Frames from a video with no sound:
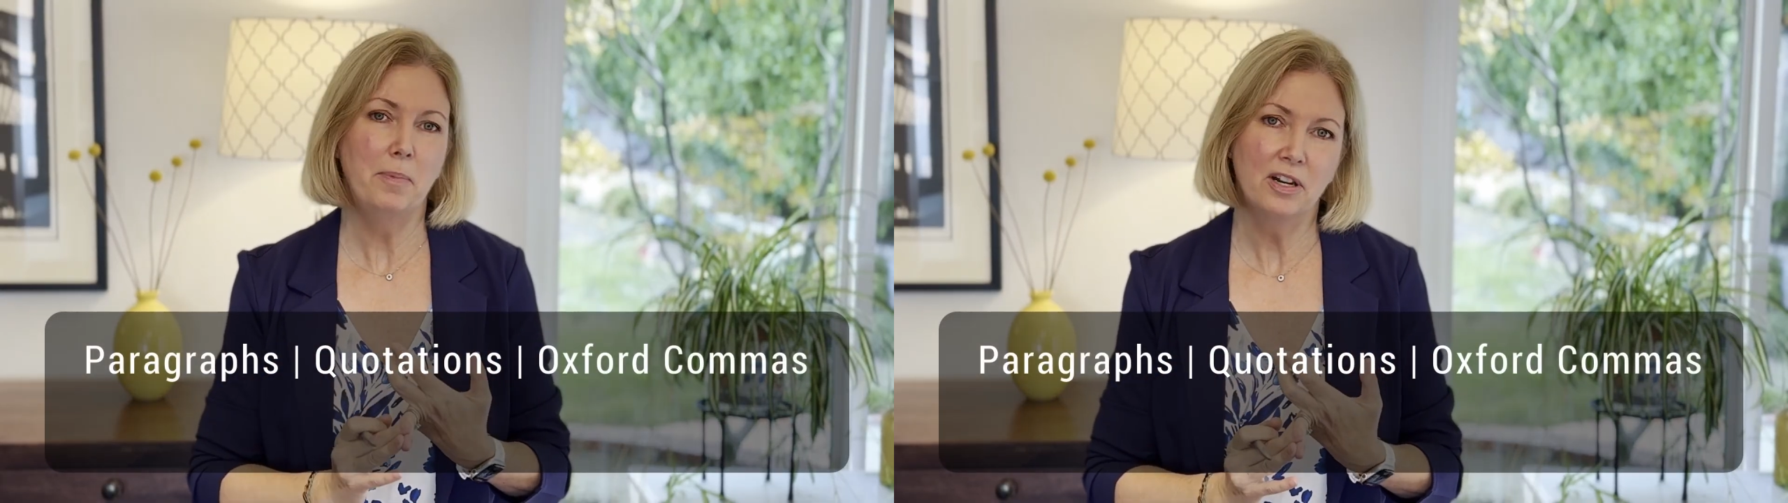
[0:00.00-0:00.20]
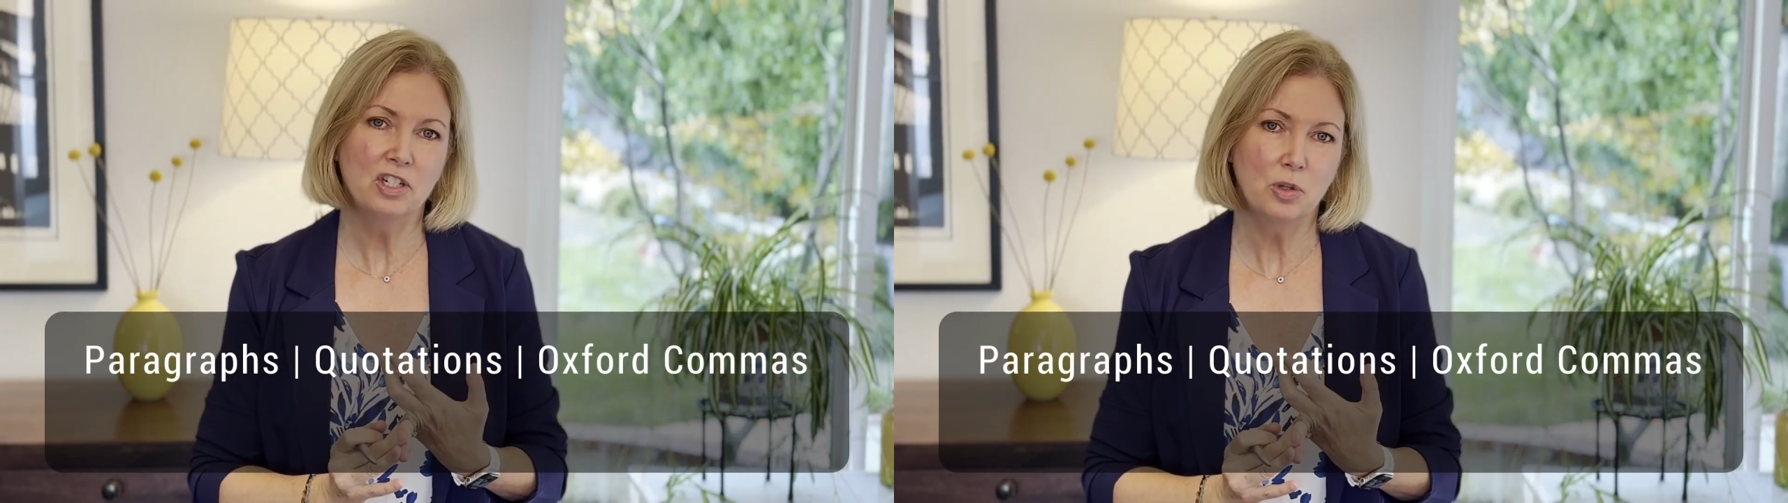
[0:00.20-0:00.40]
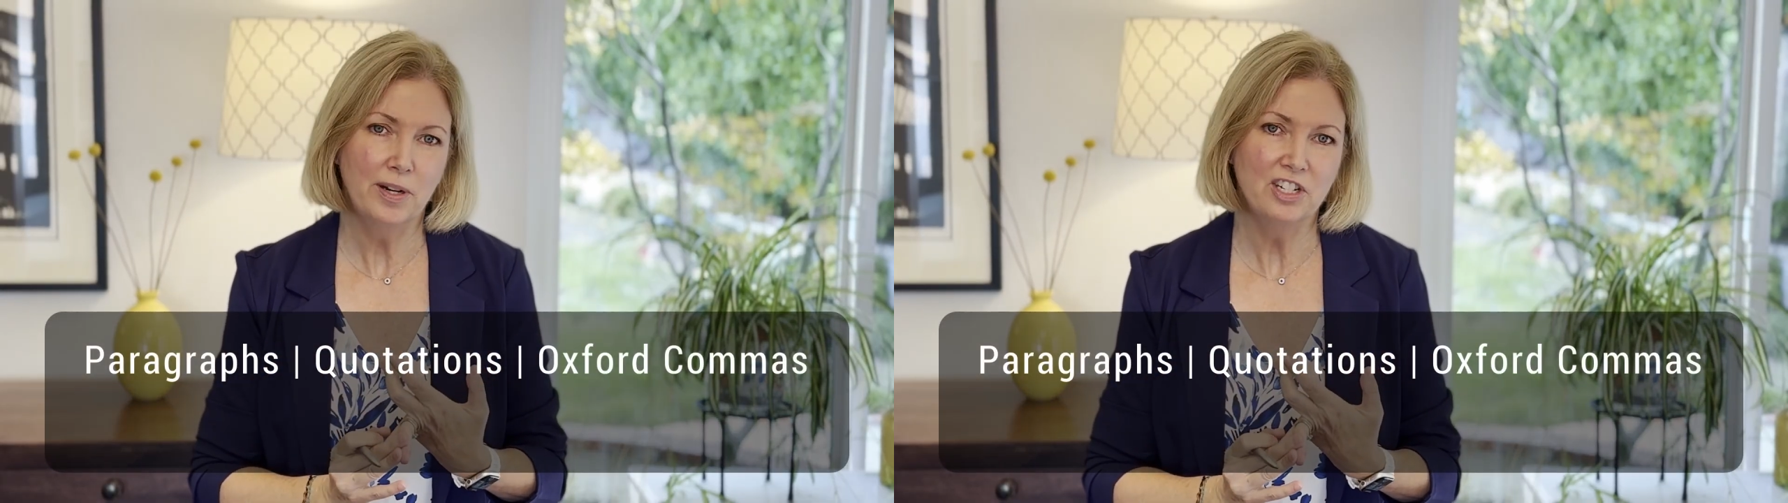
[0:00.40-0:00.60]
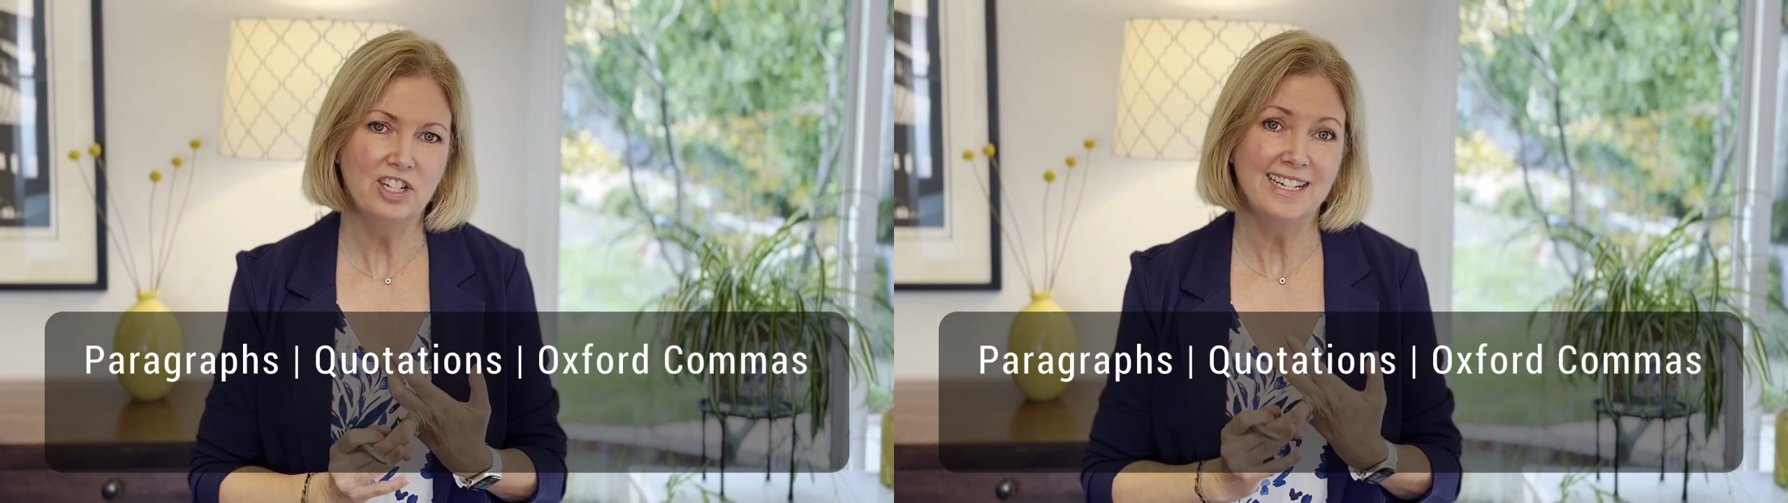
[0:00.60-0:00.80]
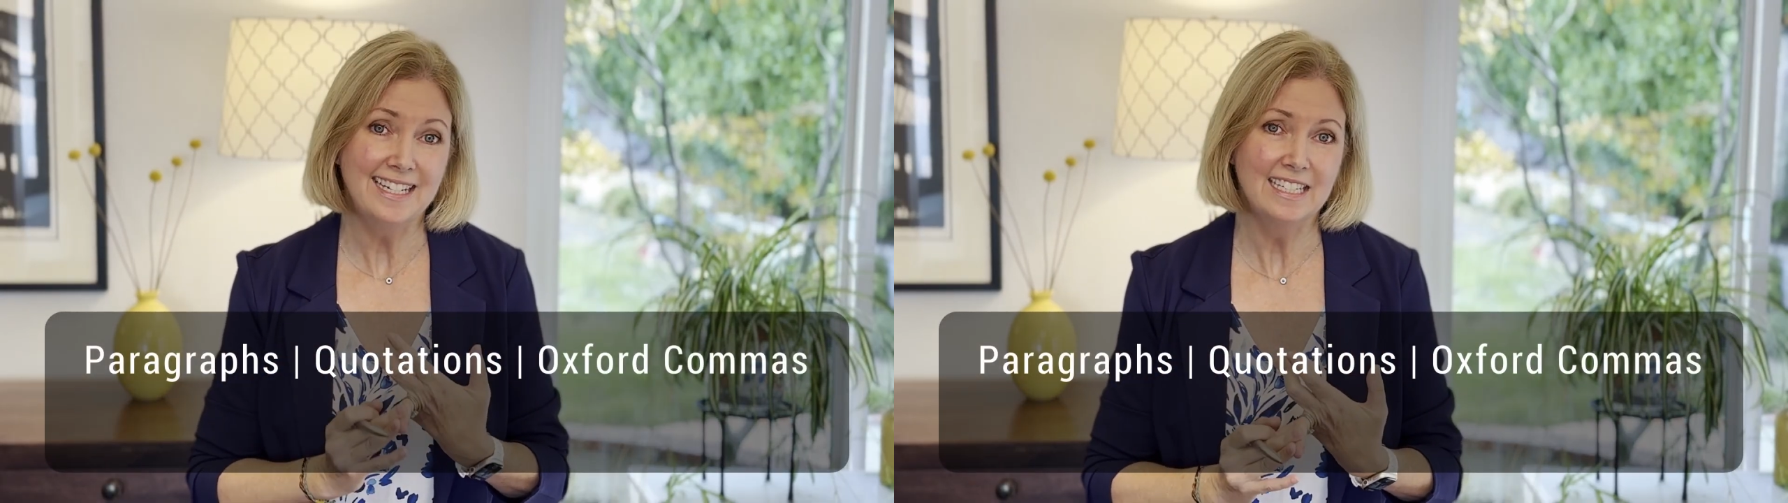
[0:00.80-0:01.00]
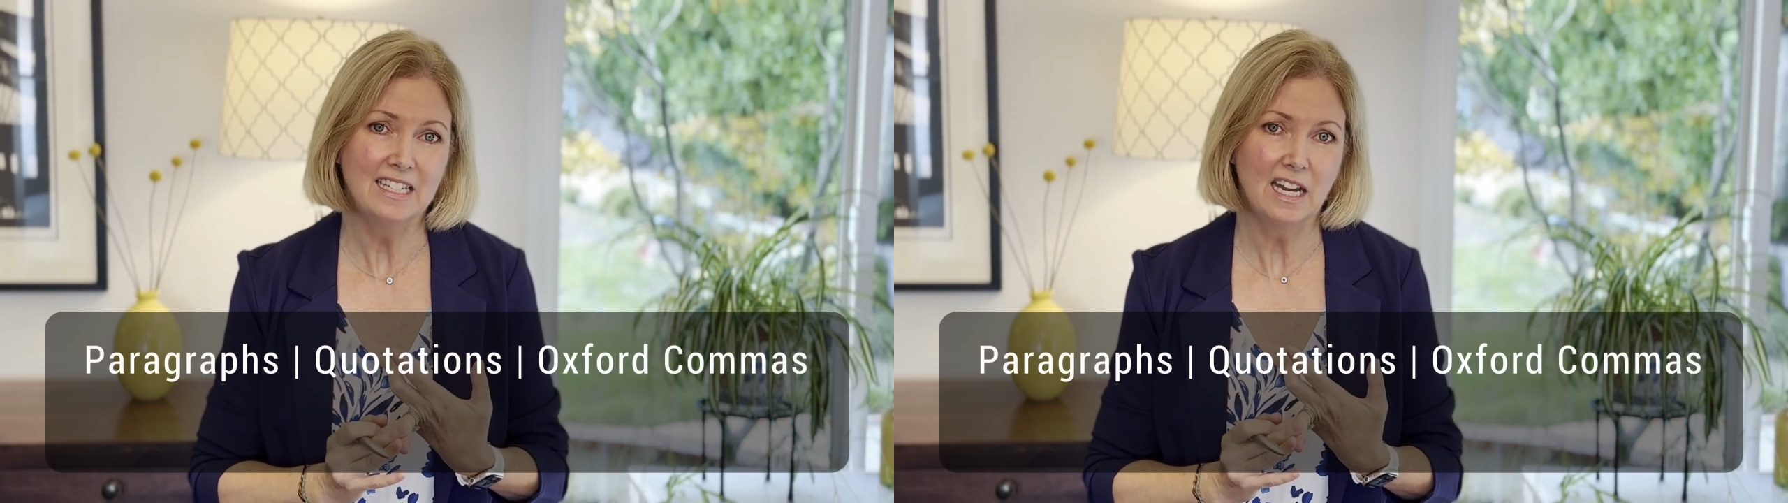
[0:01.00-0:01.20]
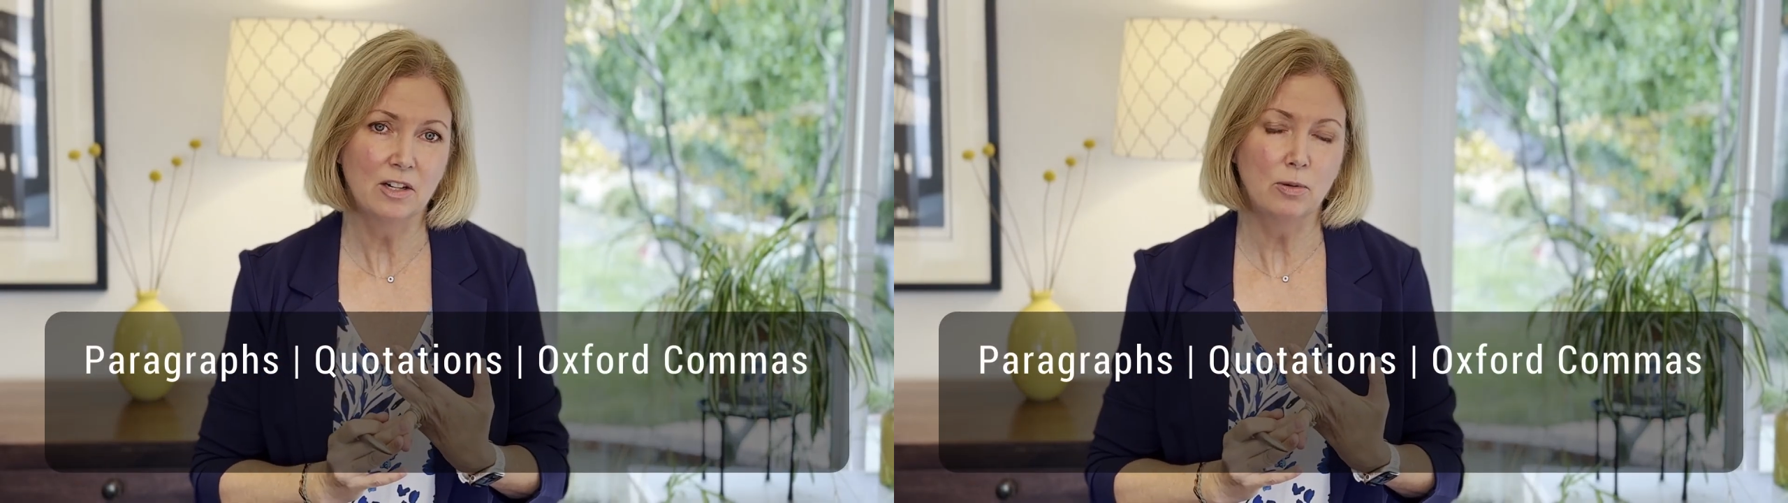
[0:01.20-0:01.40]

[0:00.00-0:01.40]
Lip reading: punctuation inside